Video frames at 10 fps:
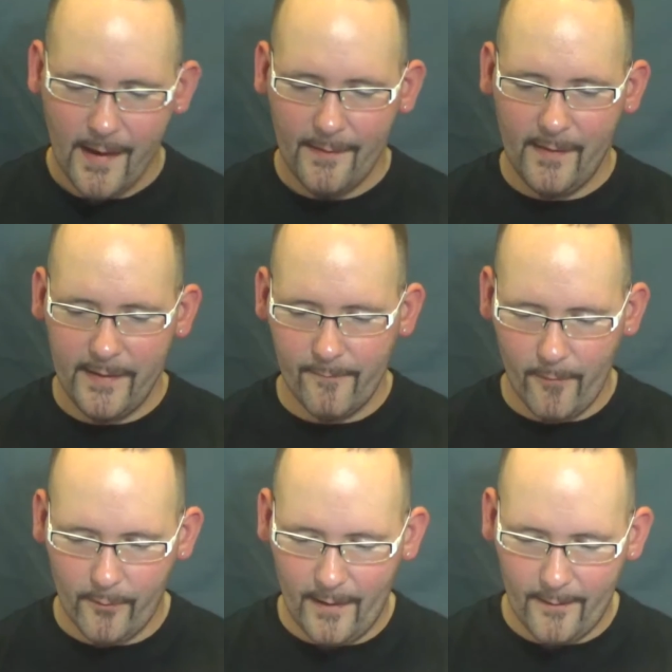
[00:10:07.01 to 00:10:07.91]
And then he
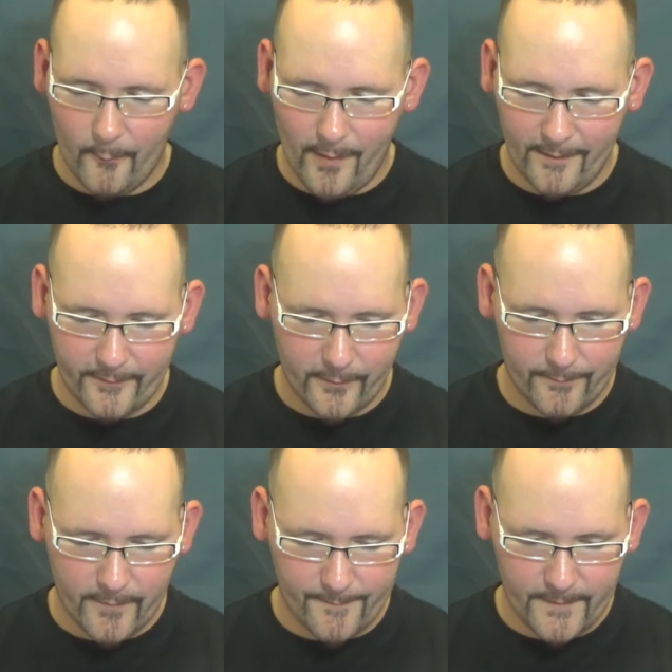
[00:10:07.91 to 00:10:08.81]
wrote, otherwise,
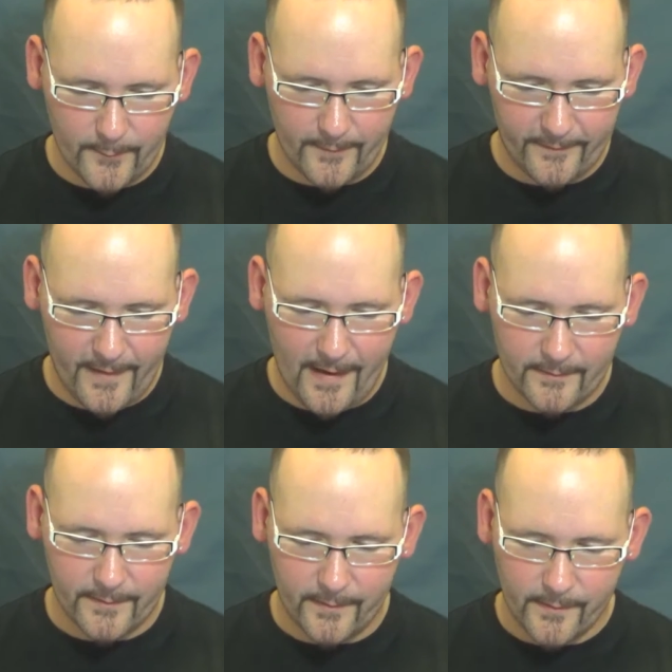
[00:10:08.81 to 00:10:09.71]
good review,
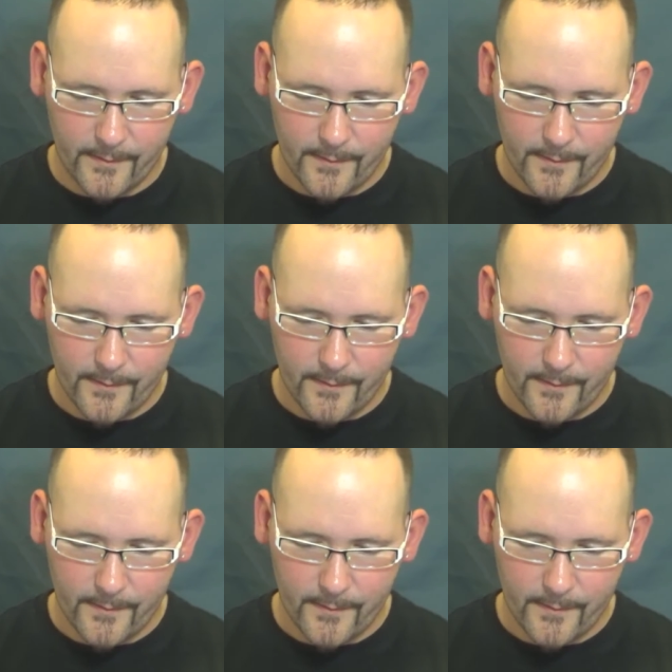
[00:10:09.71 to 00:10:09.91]
exactly